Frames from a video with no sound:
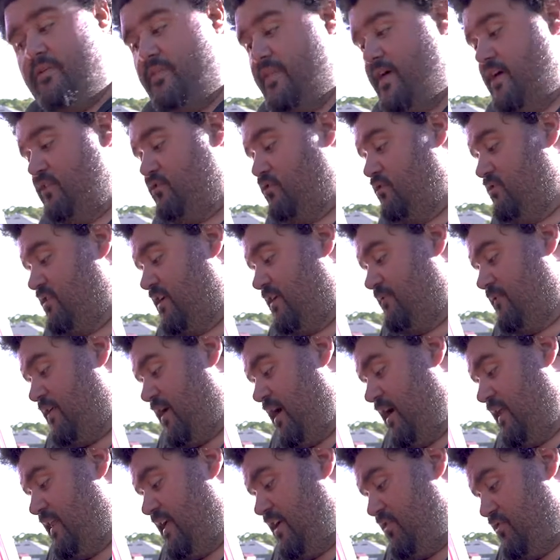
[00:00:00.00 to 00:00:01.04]
Now, as soon as I can figure
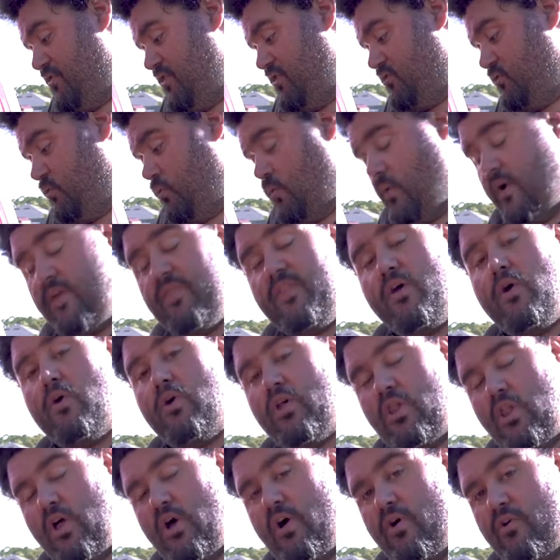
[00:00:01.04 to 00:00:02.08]
out how to get this window
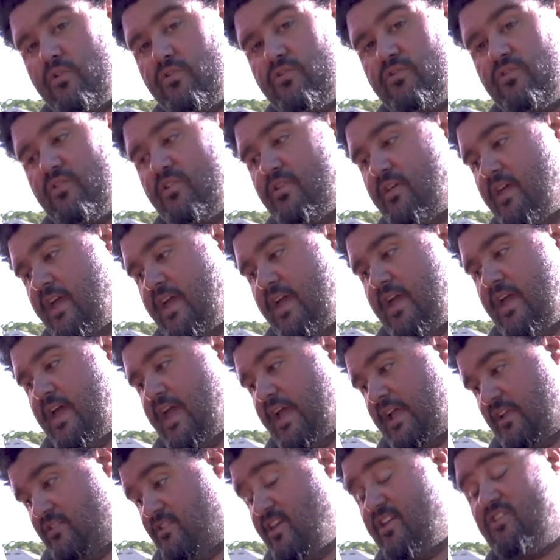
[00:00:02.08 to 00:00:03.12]
closed and I
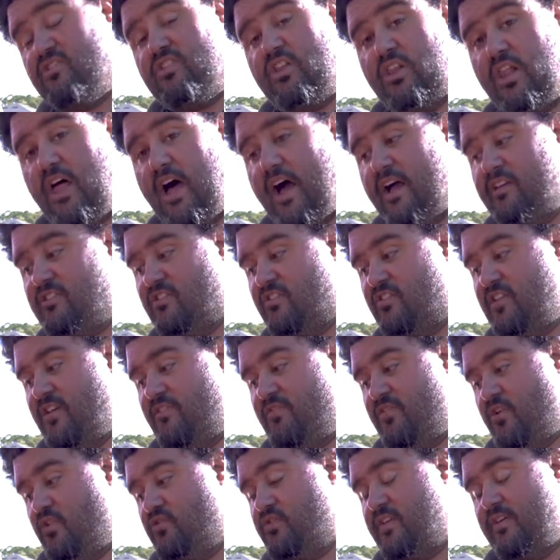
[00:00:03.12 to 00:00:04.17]
can test the locks to see
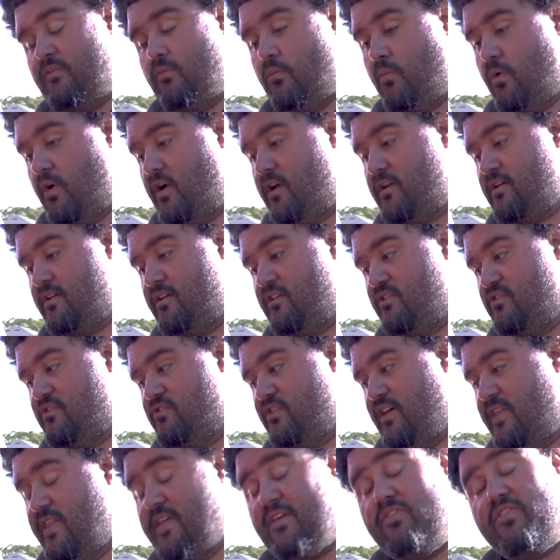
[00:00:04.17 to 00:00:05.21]
if those even work,
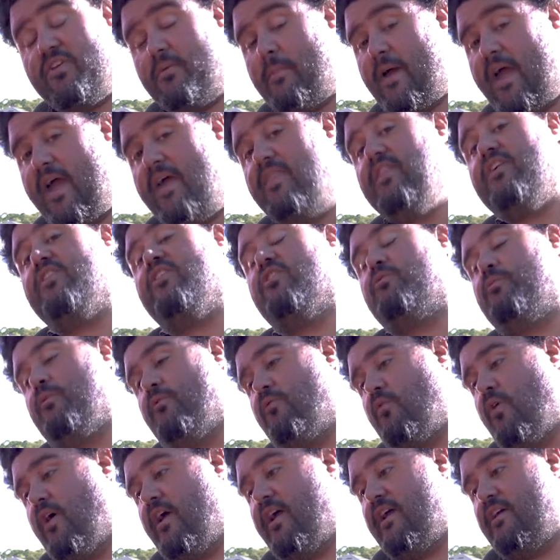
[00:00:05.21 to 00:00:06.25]
because I didn't think about any of this
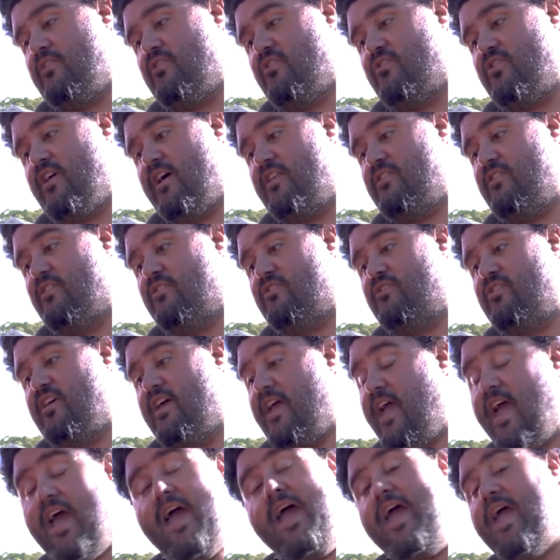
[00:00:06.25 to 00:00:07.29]
before I decided to
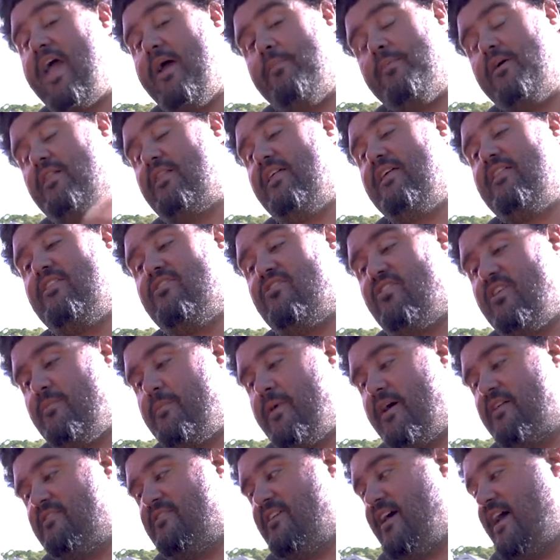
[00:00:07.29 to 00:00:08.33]
say, hey, I'm going to let it sleep
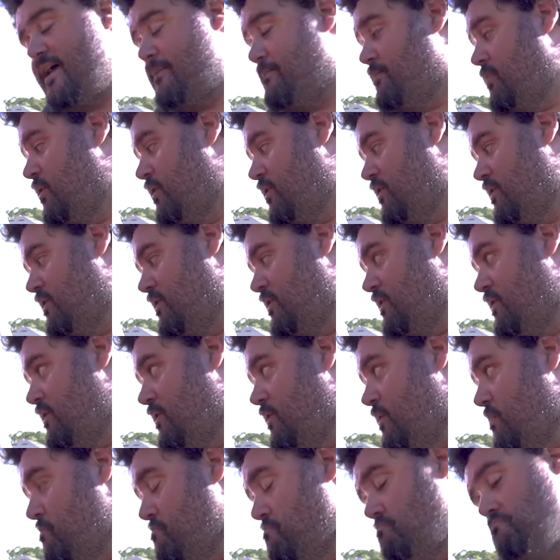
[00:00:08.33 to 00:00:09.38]
outside.
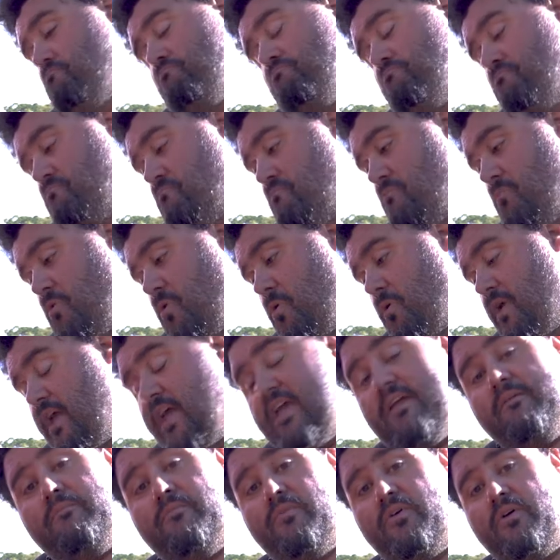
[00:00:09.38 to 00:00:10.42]

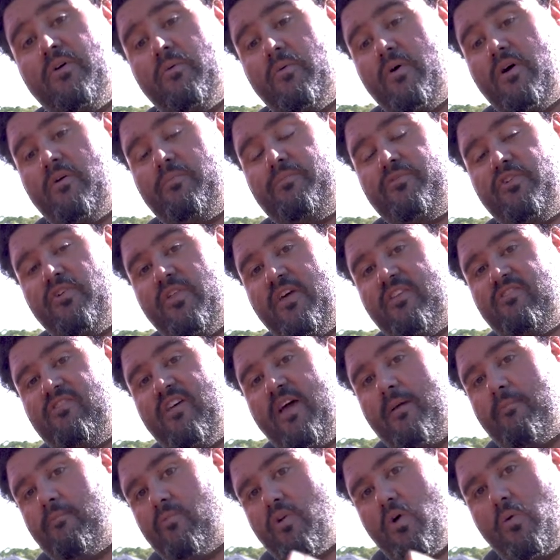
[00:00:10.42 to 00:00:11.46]
Okay. Well, till next
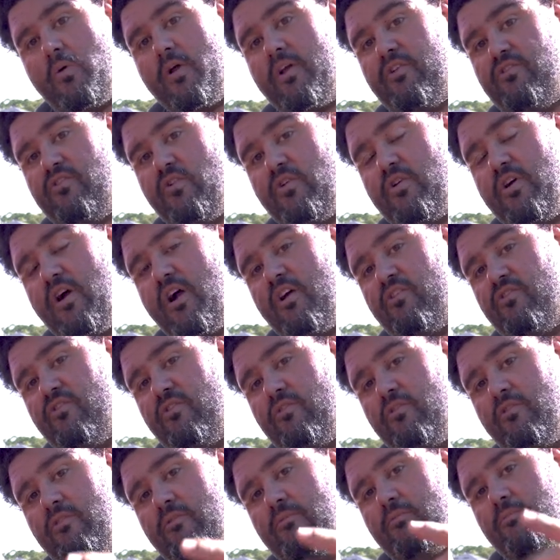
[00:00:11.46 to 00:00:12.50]
time, go work on your own cars.
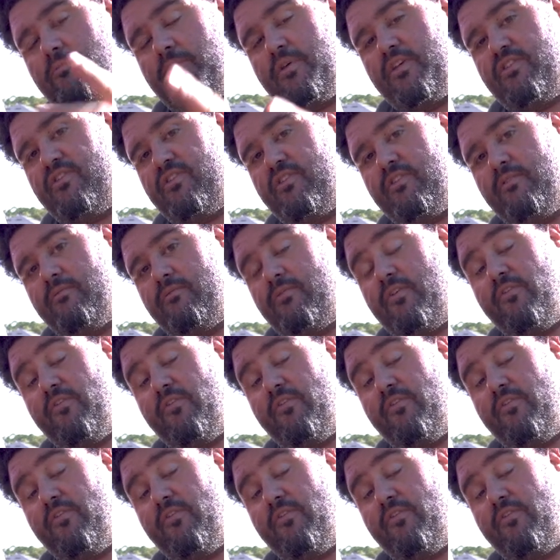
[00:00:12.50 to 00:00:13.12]
Peace.